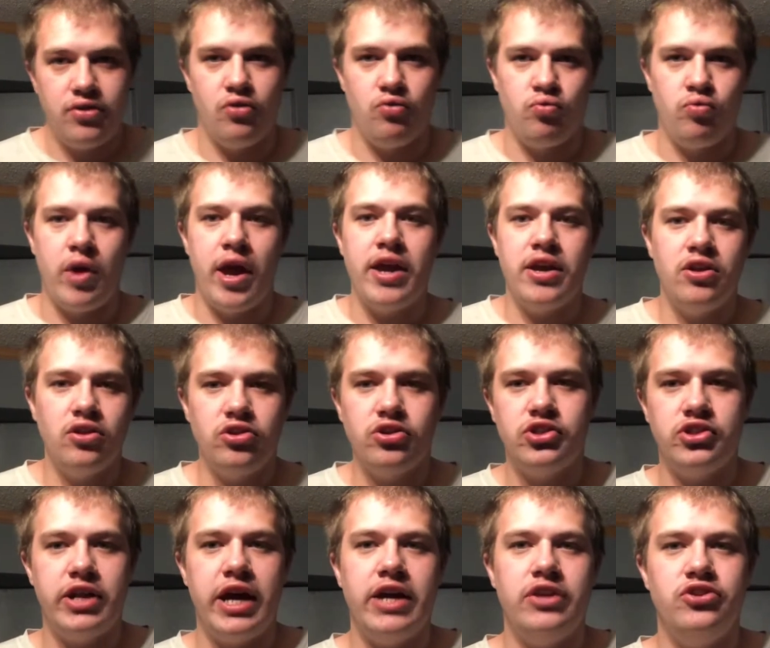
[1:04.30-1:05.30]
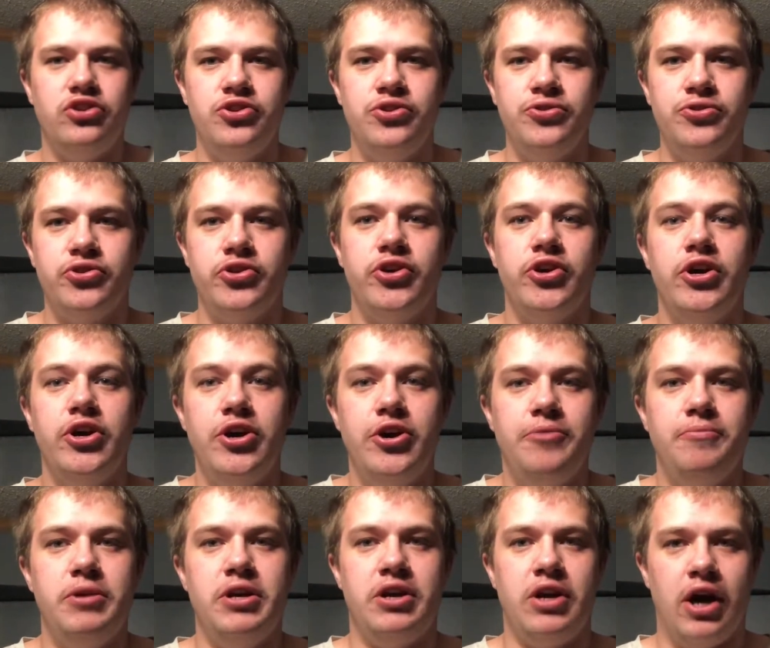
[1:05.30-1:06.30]
the regular statues
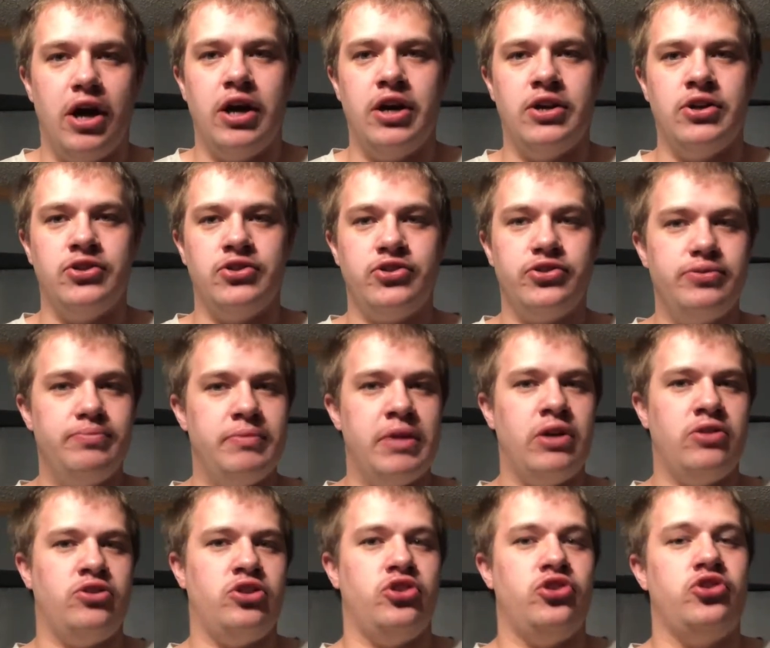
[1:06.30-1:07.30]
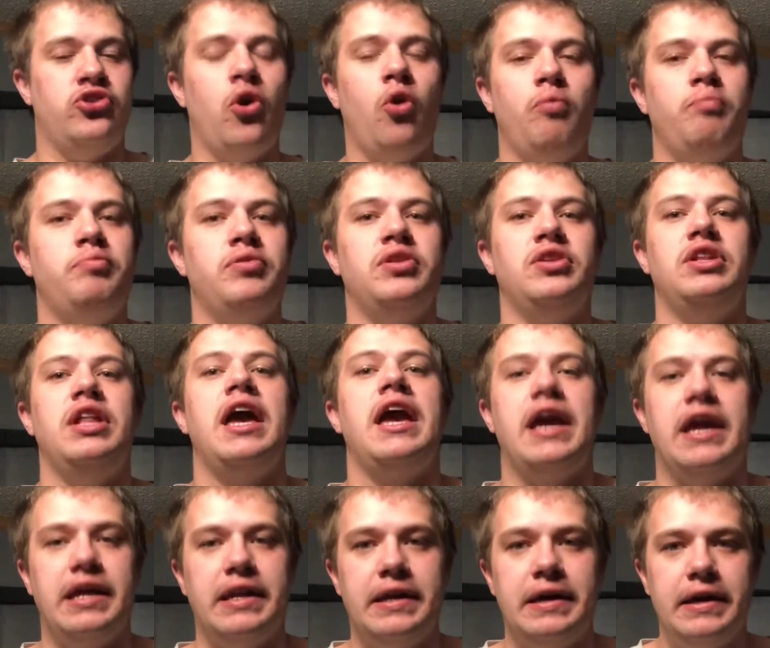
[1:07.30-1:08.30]
because they're just so
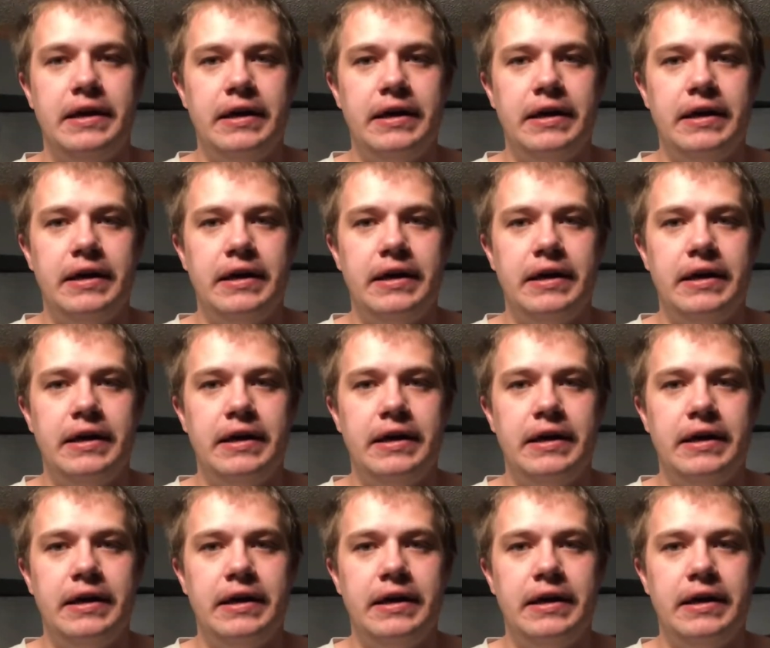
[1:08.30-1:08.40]
plain.